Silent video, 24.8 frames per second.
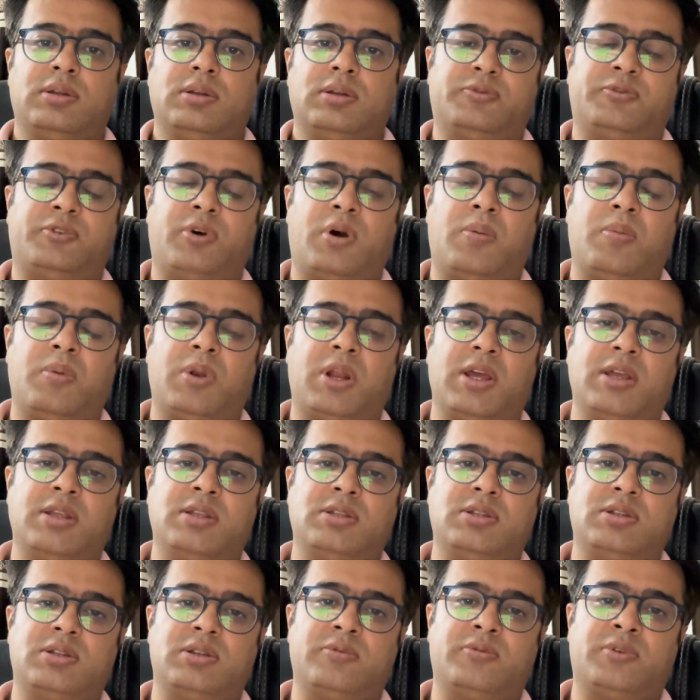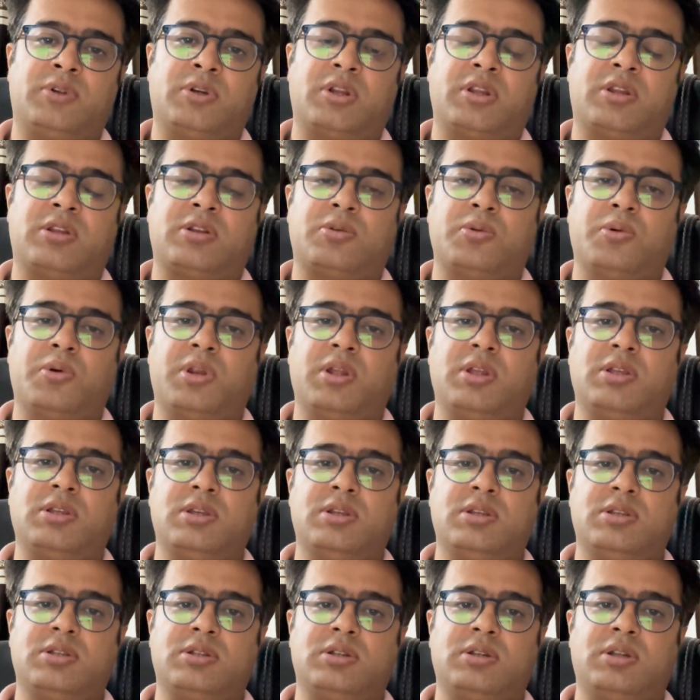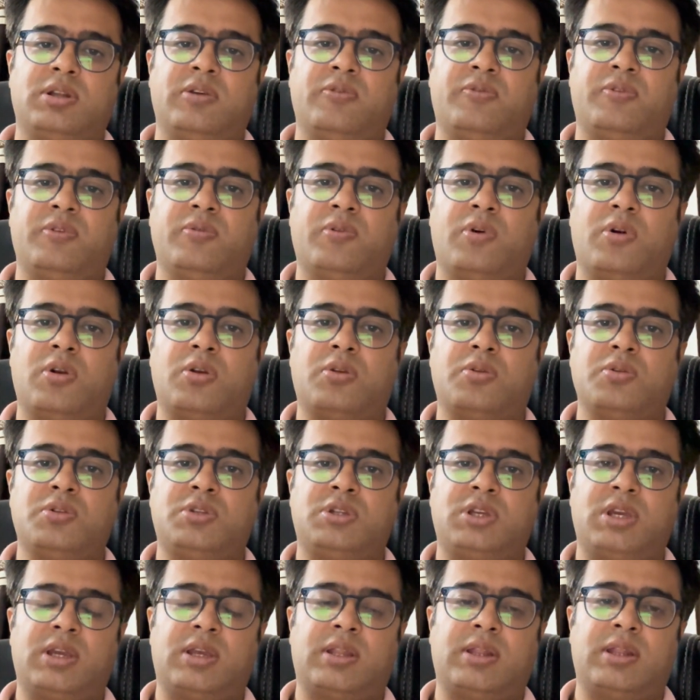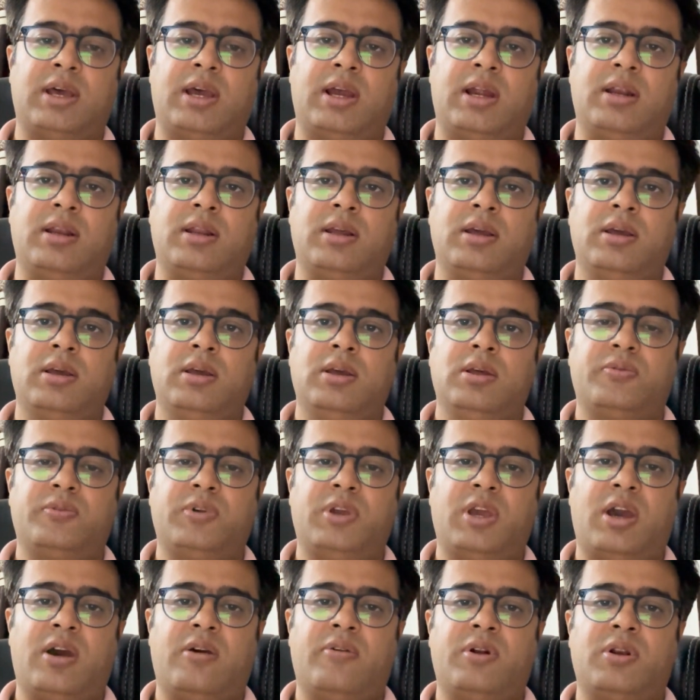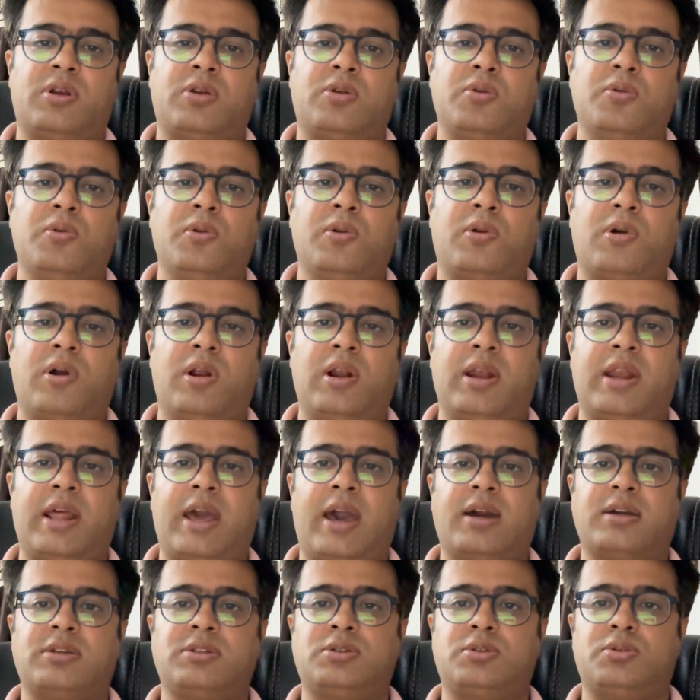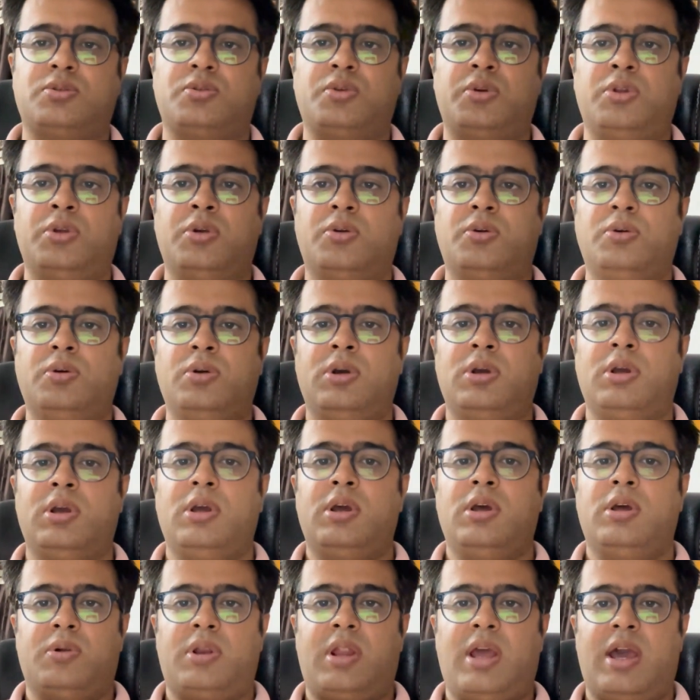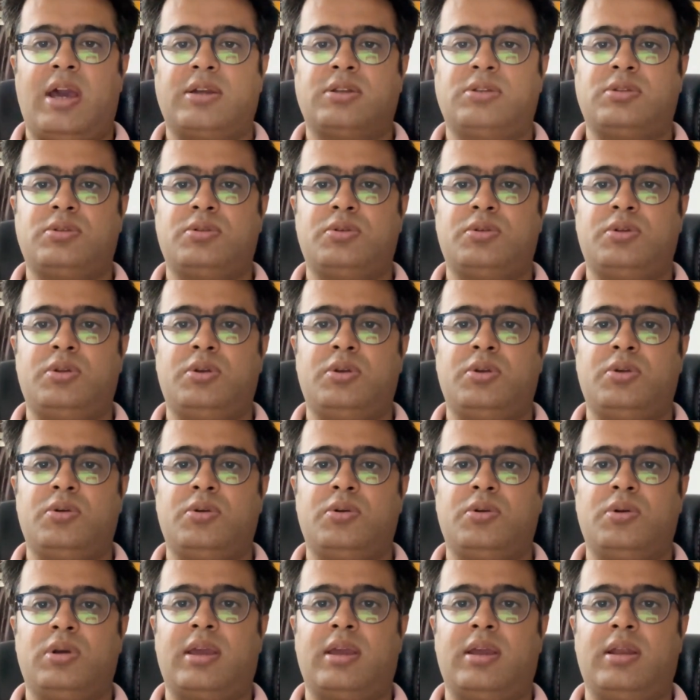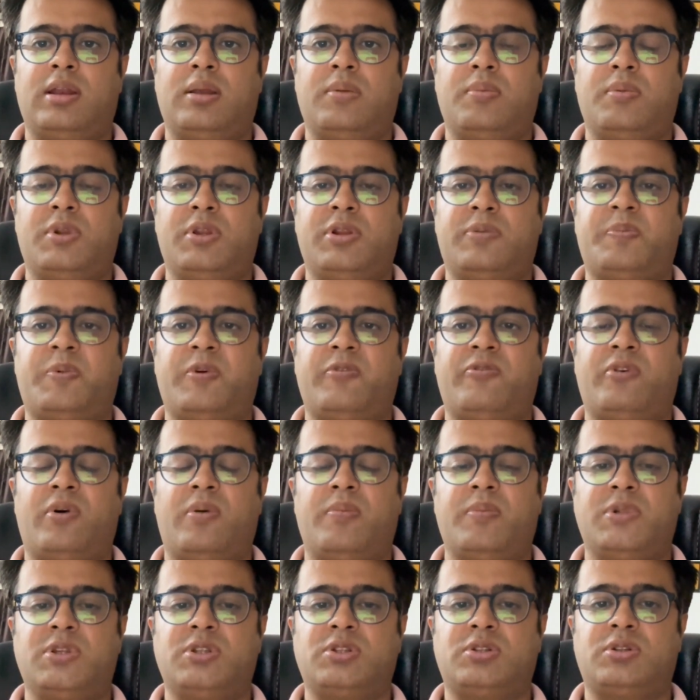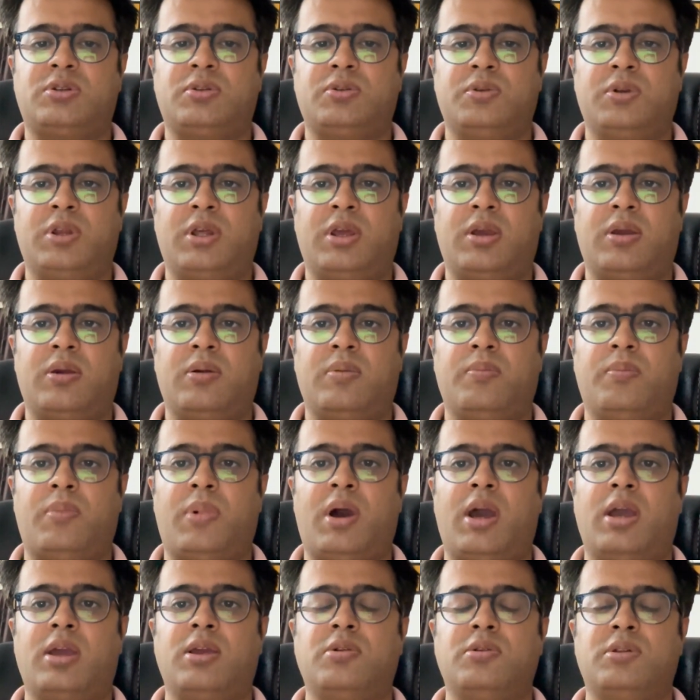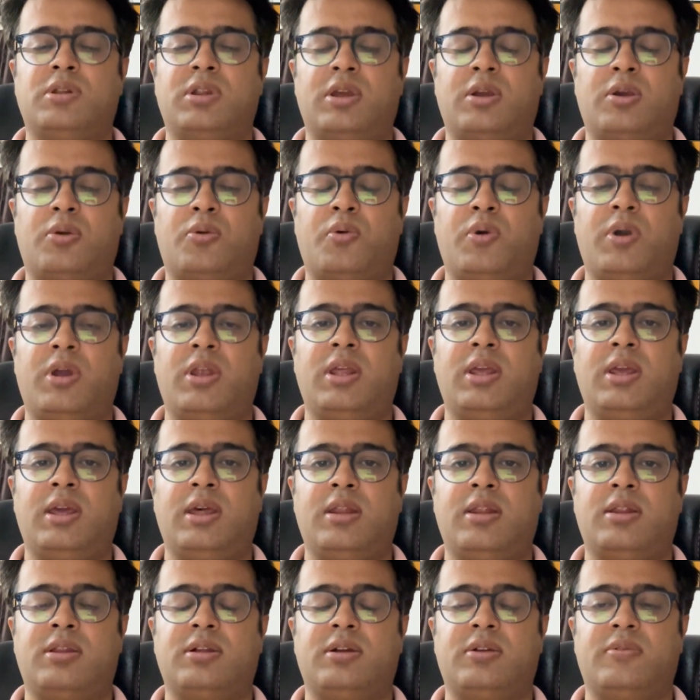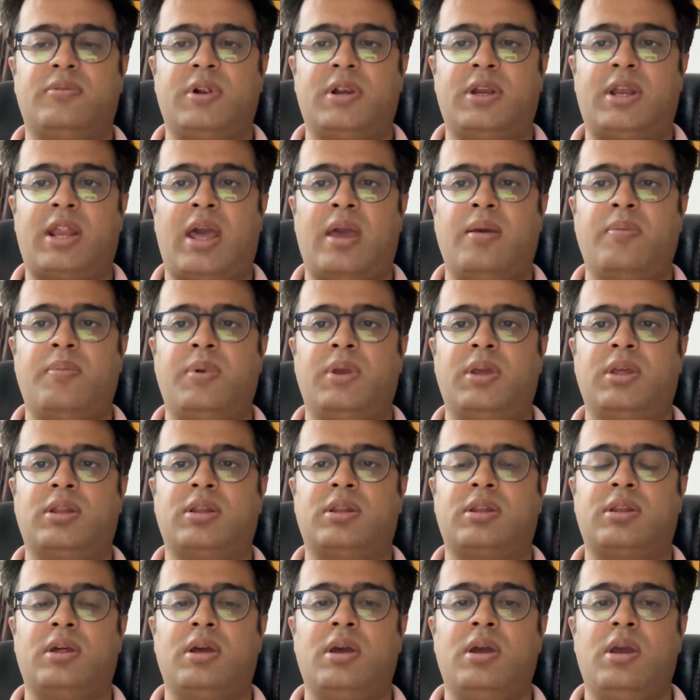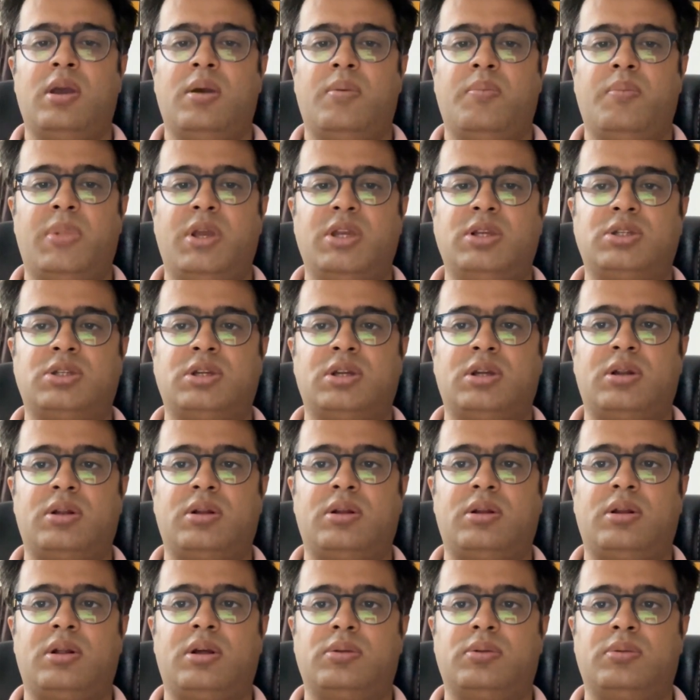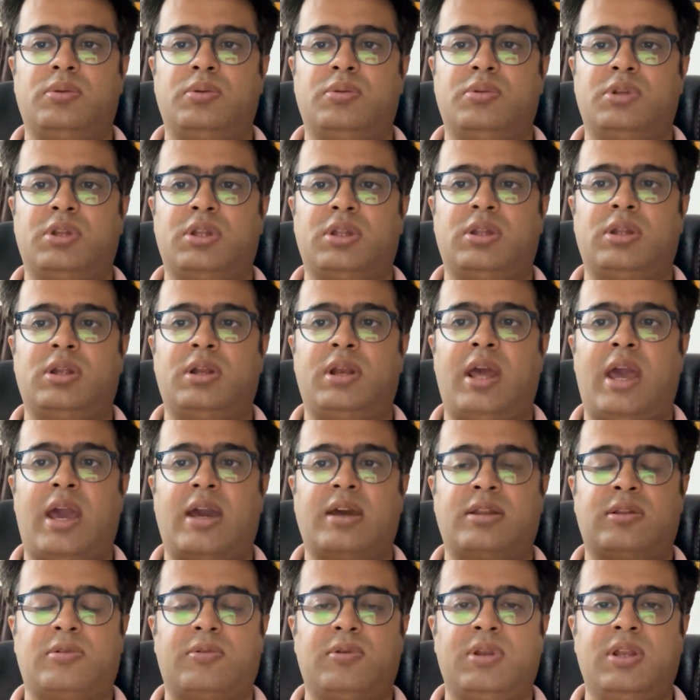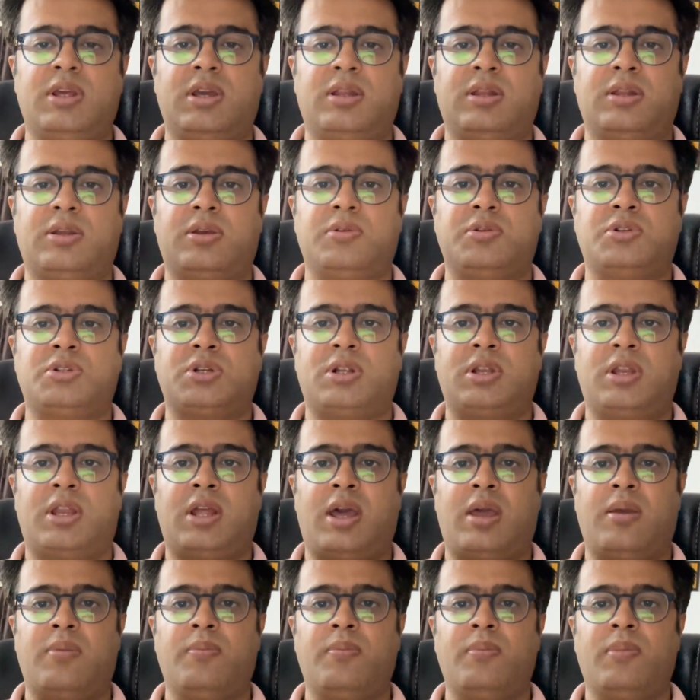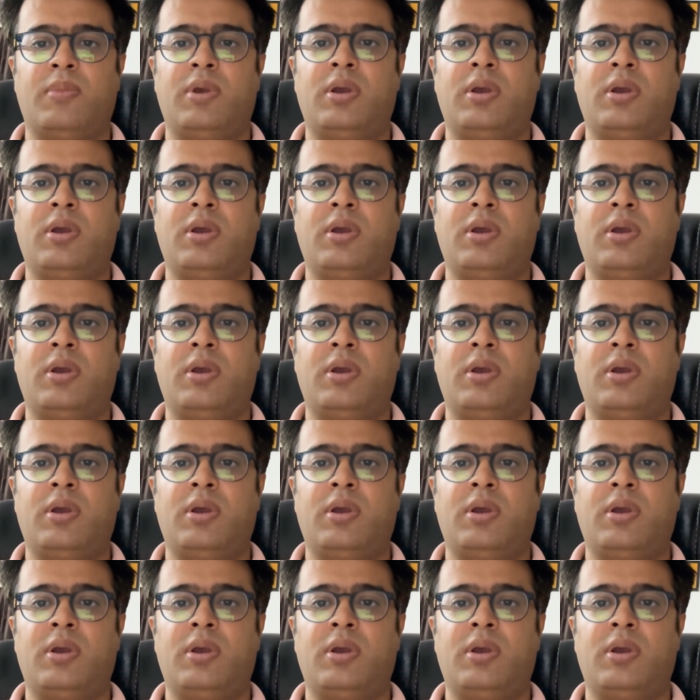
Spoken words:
formula engine, what is storage engine. If you want to check that, we have a tool called DAX Studio. DAX Studio enables performance tuning by using query and server timings, measure using the DAX query execution time.